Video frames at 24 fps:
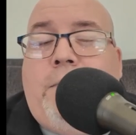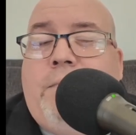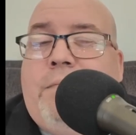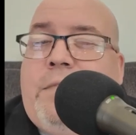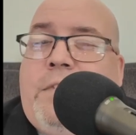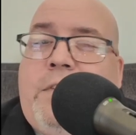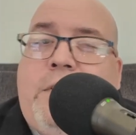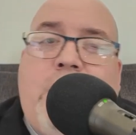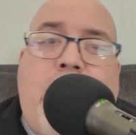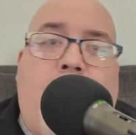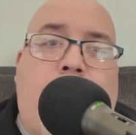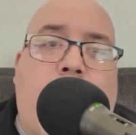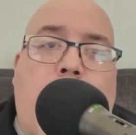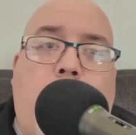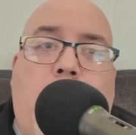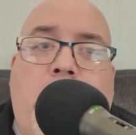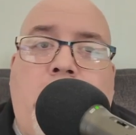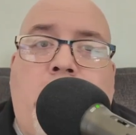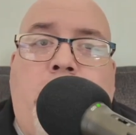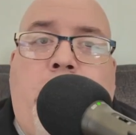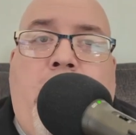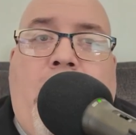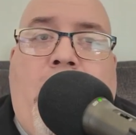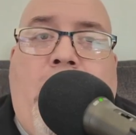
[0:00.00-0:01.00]
several
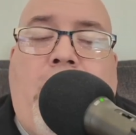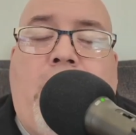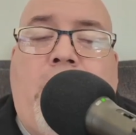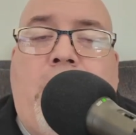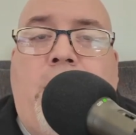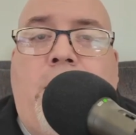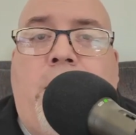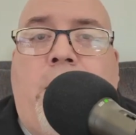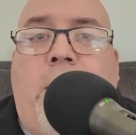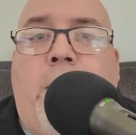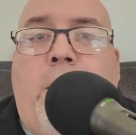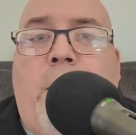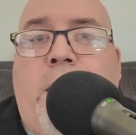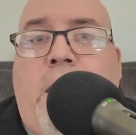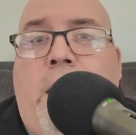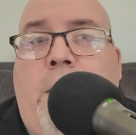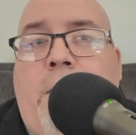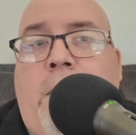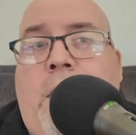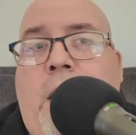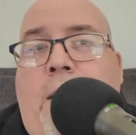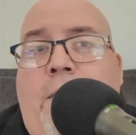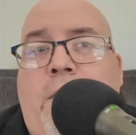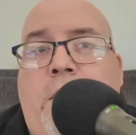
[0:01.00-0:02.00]
months back, there
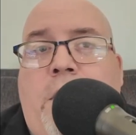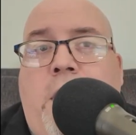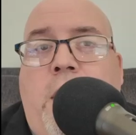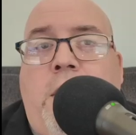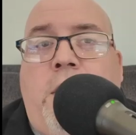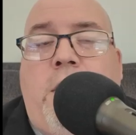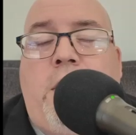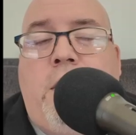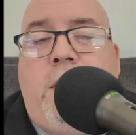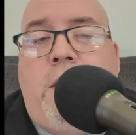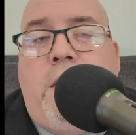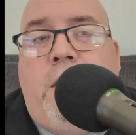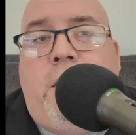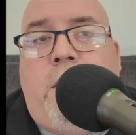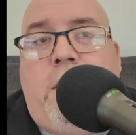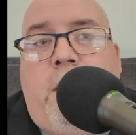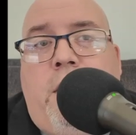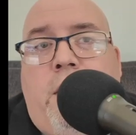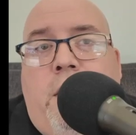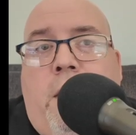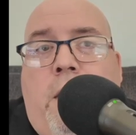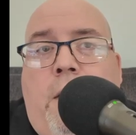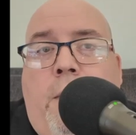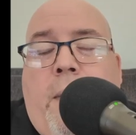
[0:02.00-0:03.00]
became conversation
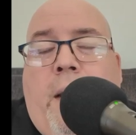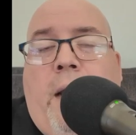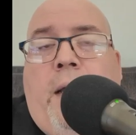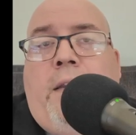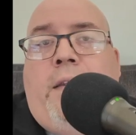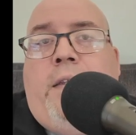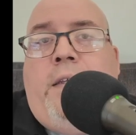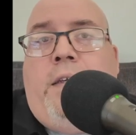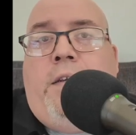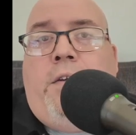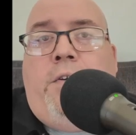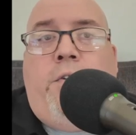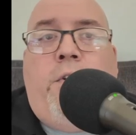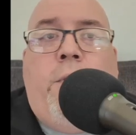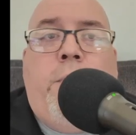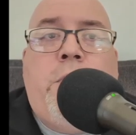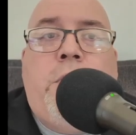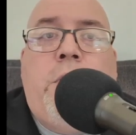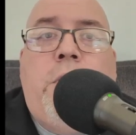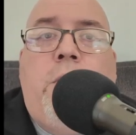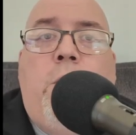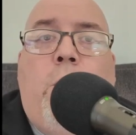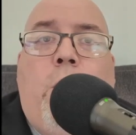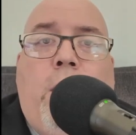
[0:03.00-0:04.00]
about the
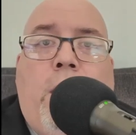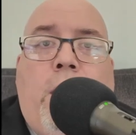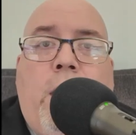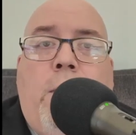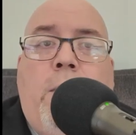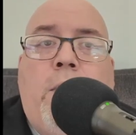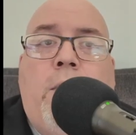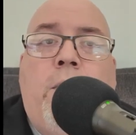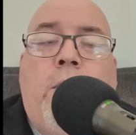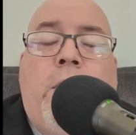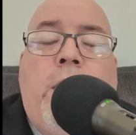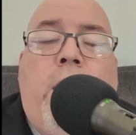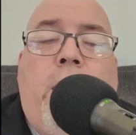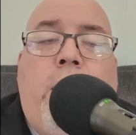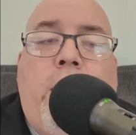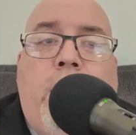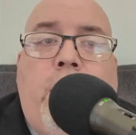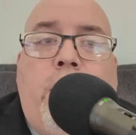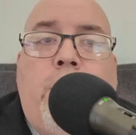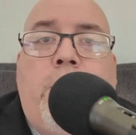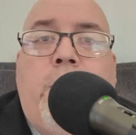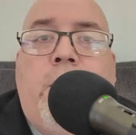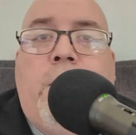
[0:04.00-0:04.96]
encryption in Wicomico County.